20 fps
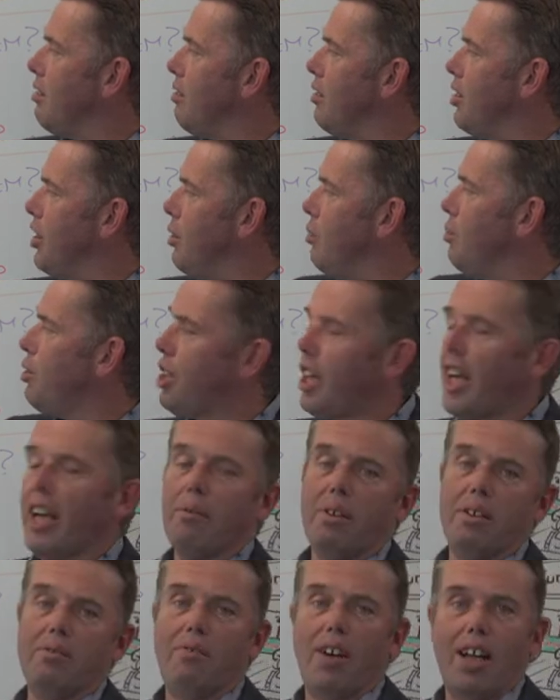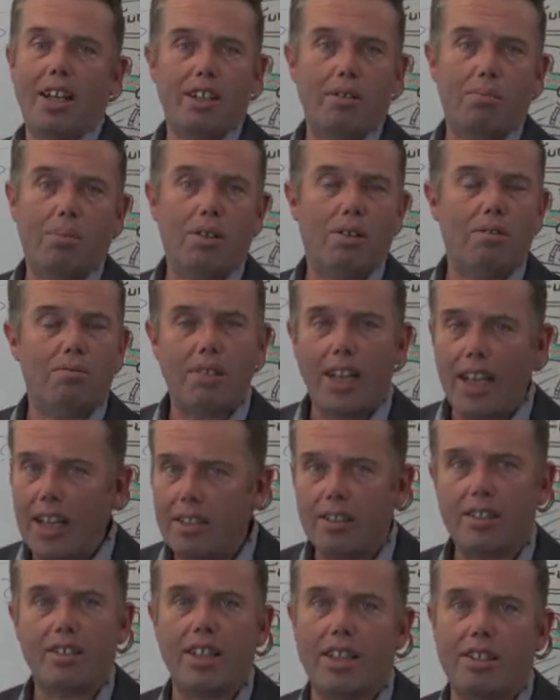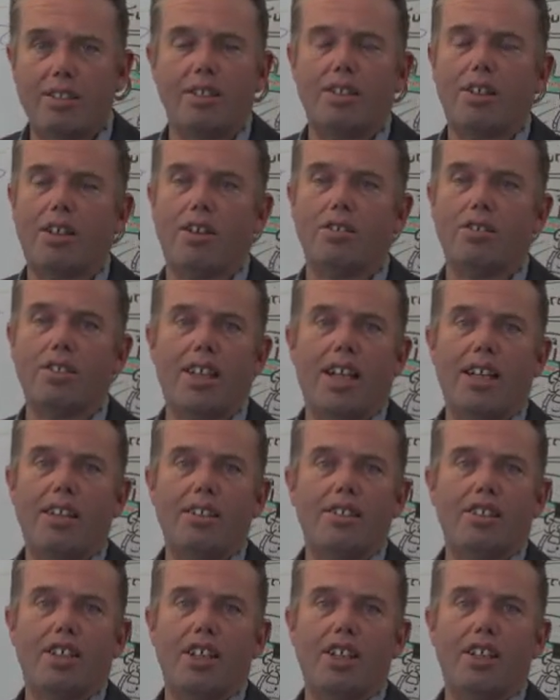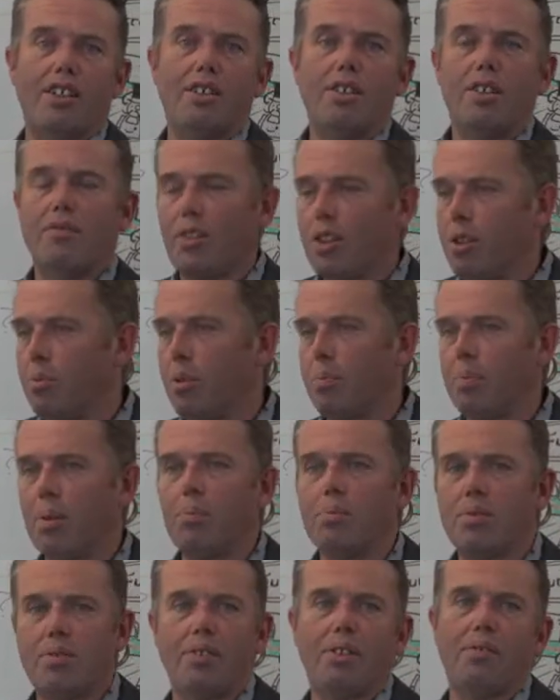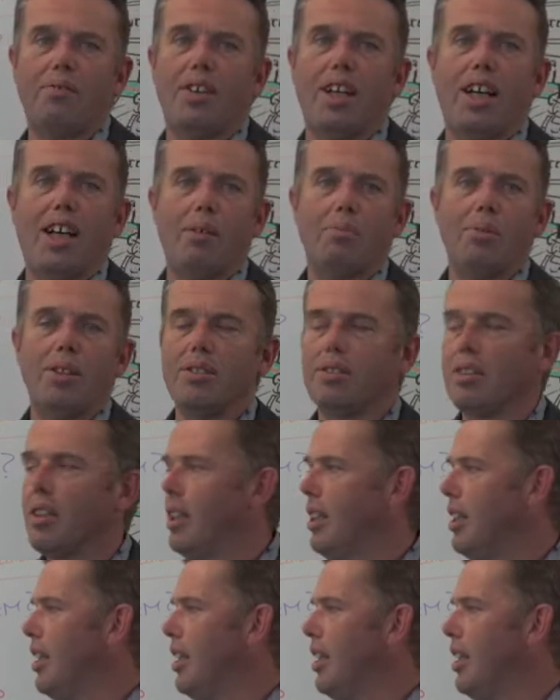you sharing valuable in-season content that's going to overcome the problems for the farmers,